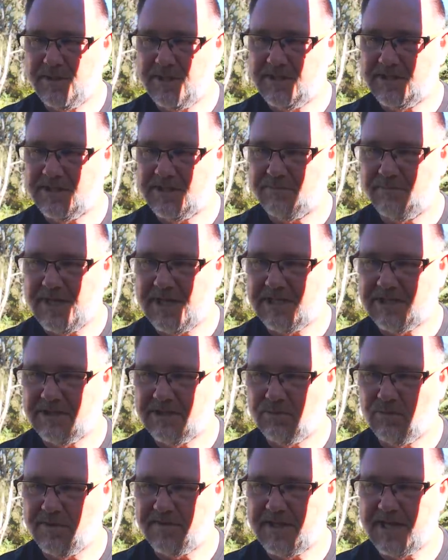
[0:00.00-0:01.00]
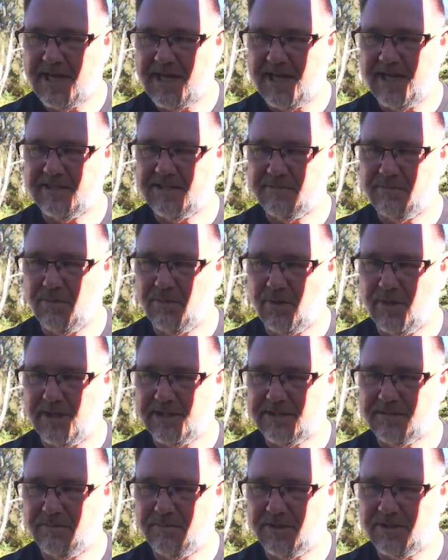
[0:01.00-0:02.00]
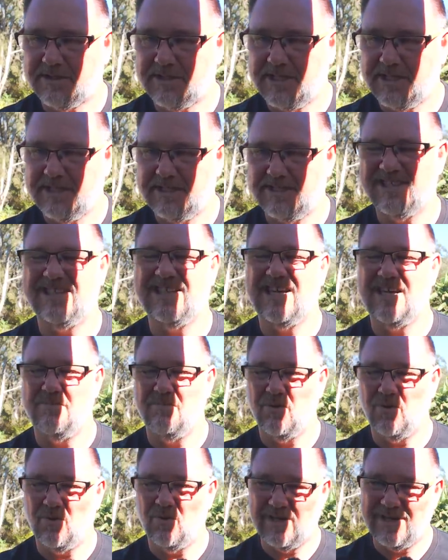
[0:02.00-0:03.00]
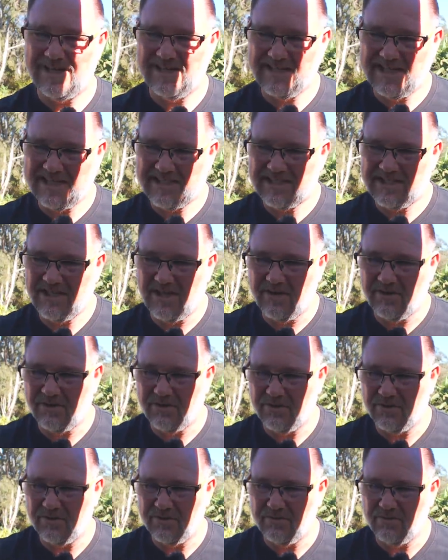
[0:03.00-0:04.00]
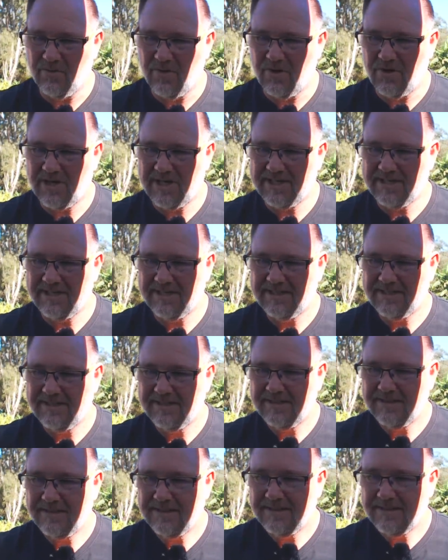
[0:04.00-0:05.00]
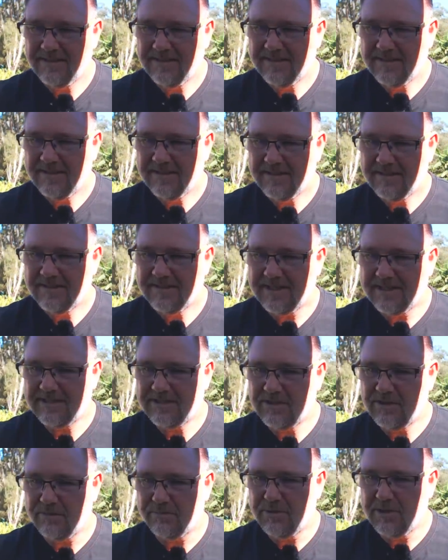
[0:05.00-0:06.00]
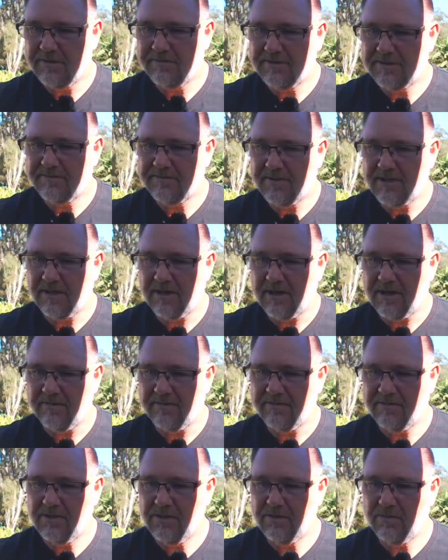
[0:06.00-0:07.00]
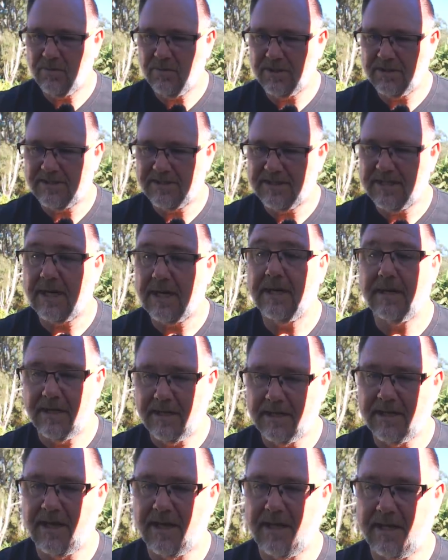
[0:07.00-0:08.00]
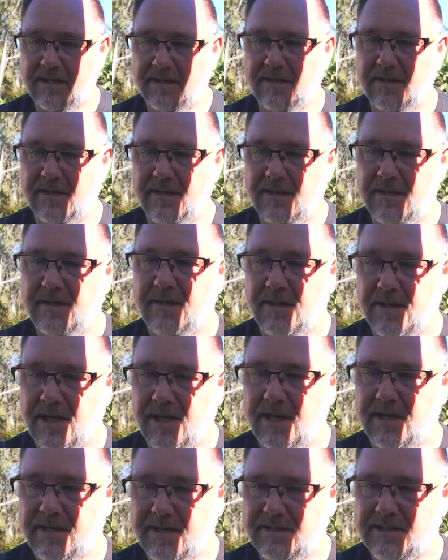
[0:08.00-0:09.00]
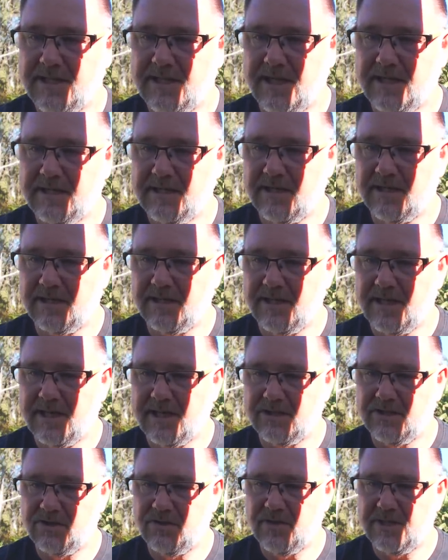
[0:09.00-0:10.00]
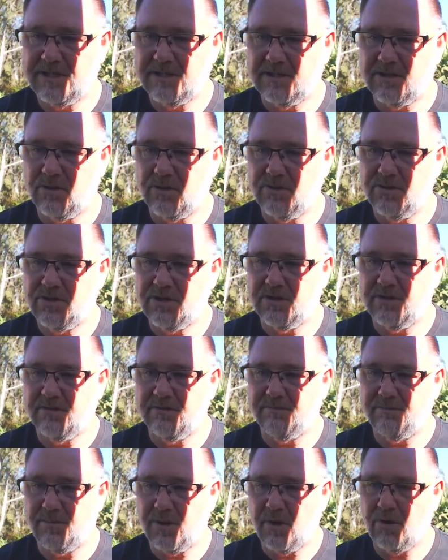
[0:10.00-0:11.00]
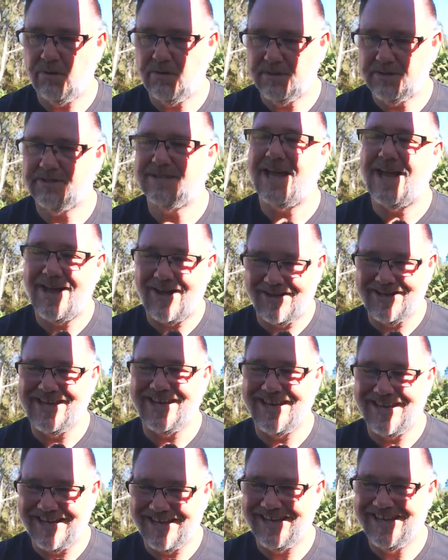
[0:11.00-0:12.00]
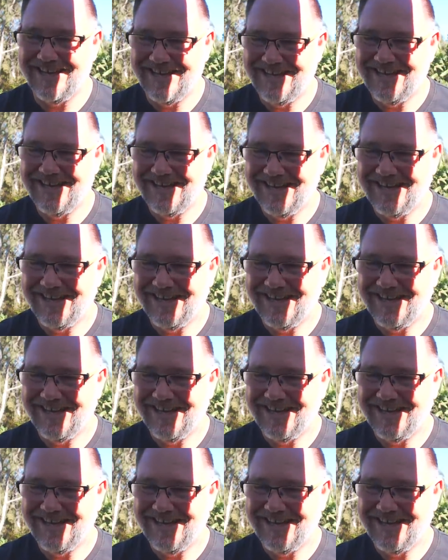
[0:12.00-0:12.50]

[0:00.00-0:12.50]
I'm just being smashed with house mice. My seeds are no more. Oh, that's no good, Ryan. Thanks to your previous video, a new one starting again, contained in a large translucent box. Oh, yeah.